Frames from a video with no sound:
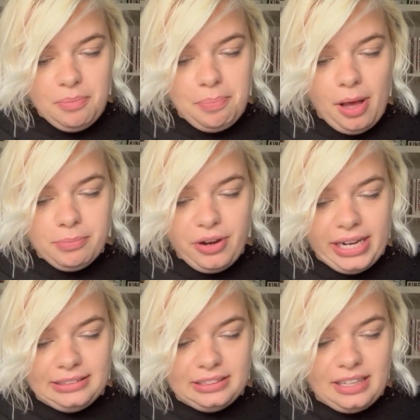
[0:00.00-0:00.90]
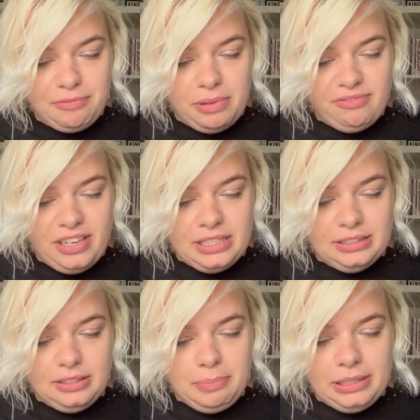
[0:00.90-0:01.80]
Bomb craters have been
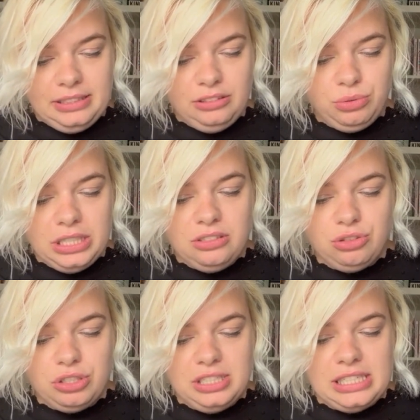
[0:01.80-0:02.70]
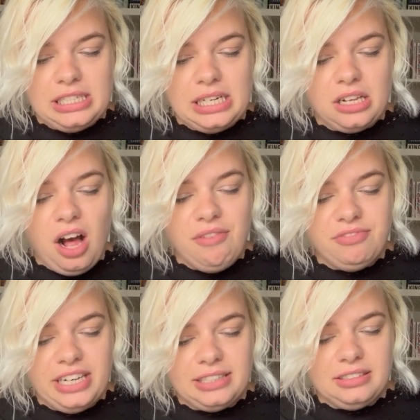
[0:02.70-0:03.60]
filled, buildings reconstructed, and the
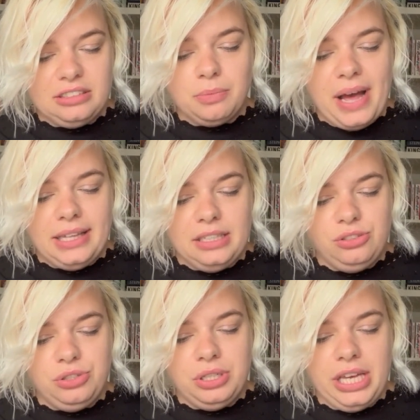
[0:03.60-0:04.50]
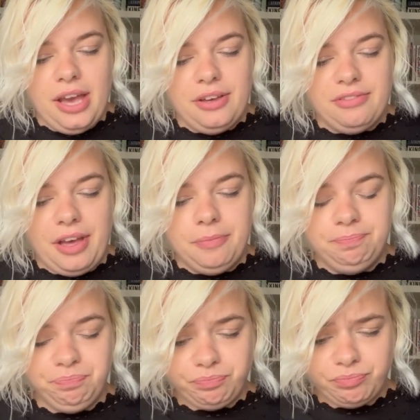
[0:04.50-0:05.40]
conflict is well and truly over.
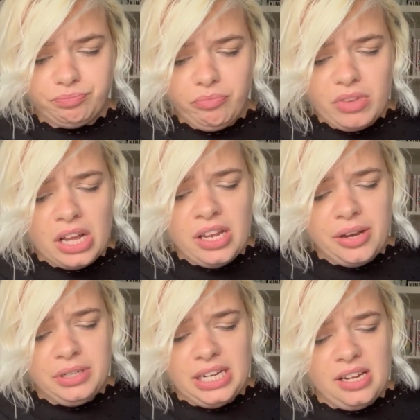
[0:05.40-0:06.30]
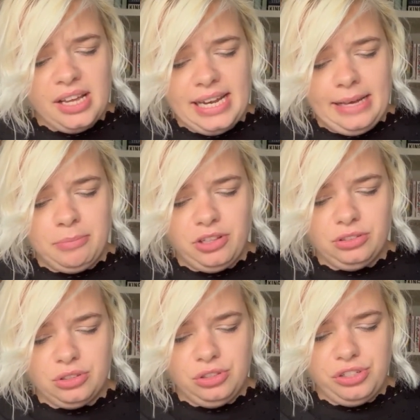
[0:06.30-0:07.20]
Alone in her late
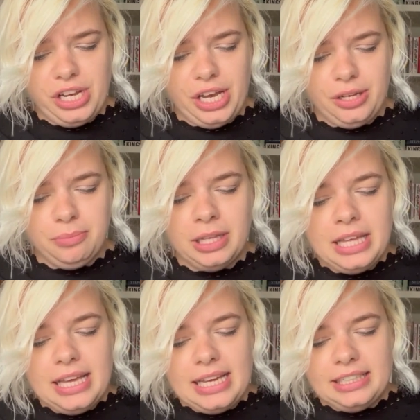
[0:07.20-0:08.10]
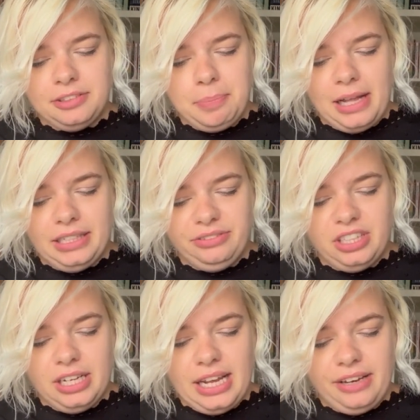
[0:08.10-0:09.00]
mother's country home, Isabel lives
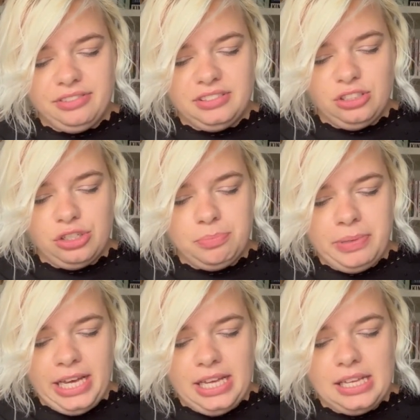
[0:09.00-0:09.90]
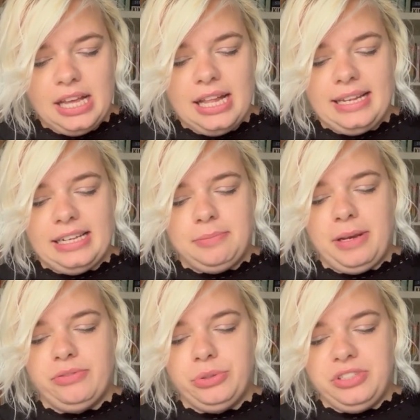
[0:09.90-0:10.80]
her life as it should be, led
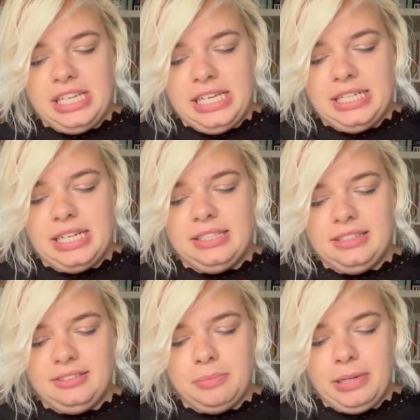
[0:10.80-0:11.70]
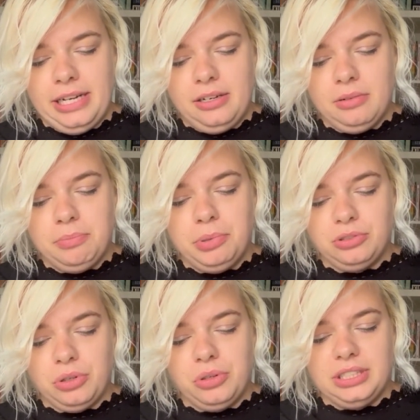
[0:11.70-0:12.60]
by routine and discipline.
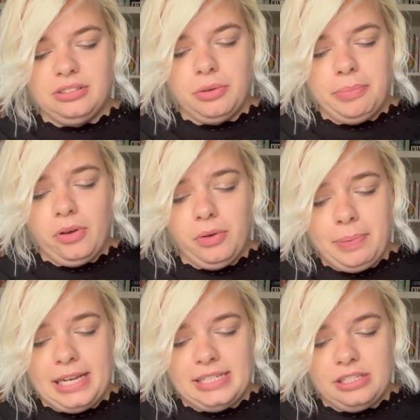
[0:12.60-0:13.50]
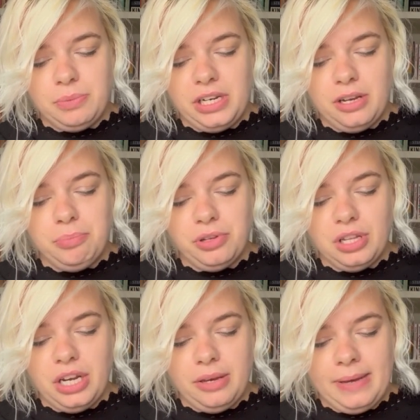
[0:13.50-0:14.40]
But all is upended when her
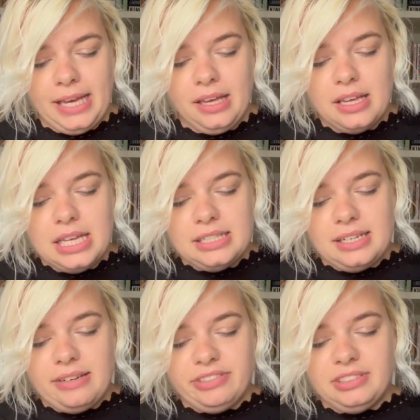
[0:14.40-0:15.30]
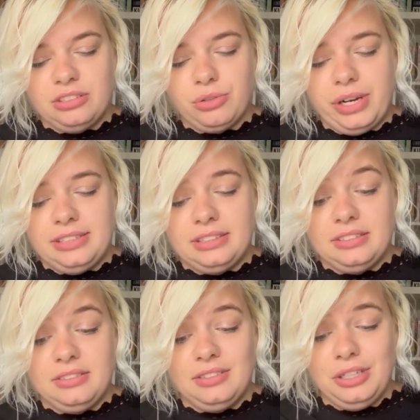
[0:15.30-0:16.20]
brother Louis delivers his
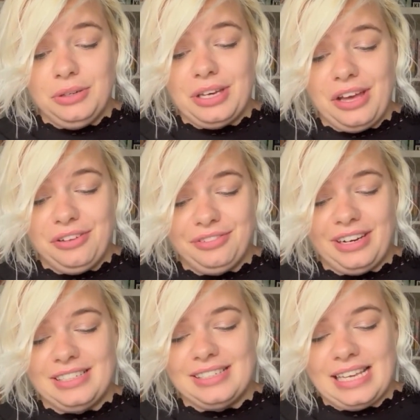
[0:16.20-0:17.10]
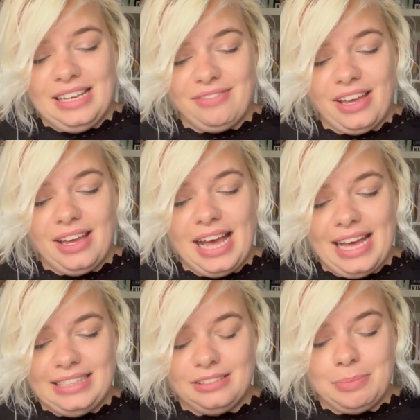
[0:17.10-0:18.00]
gracious new girlfriend, Eva,
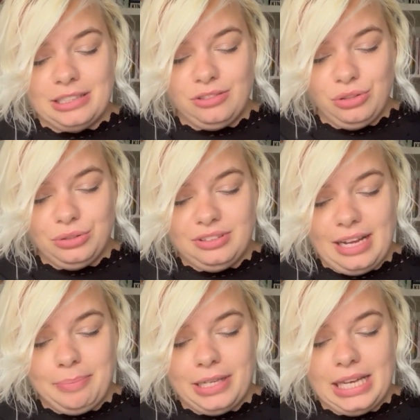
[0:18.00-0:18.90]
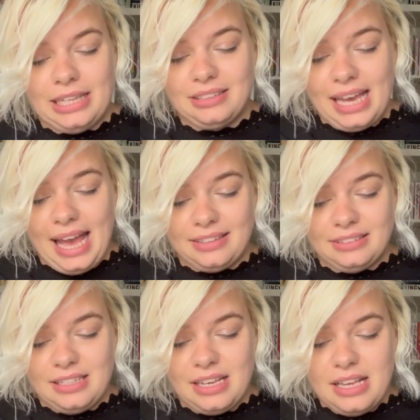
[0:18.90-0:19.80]
at Isabel's doorstep as a
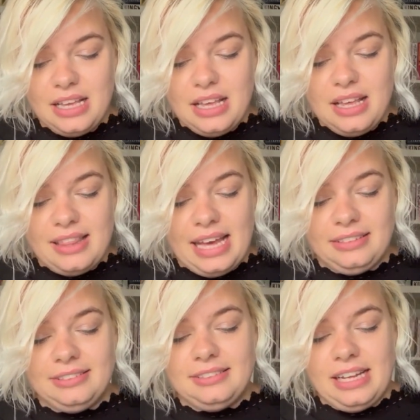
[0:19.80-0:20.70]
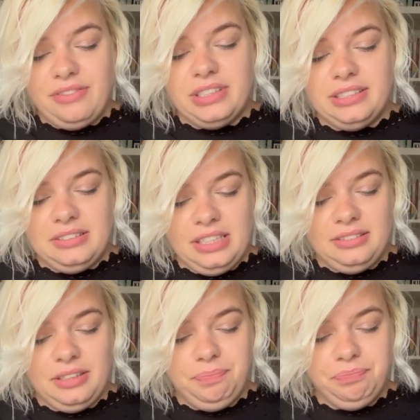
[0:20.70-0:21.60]
guest, there to stay for the
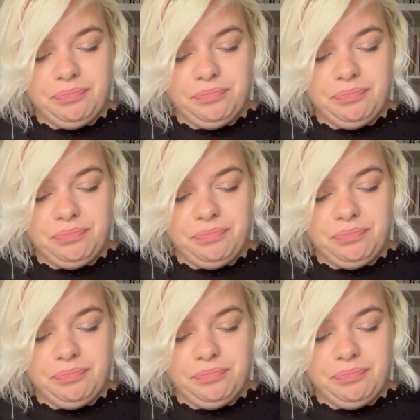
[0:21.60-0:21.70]
season.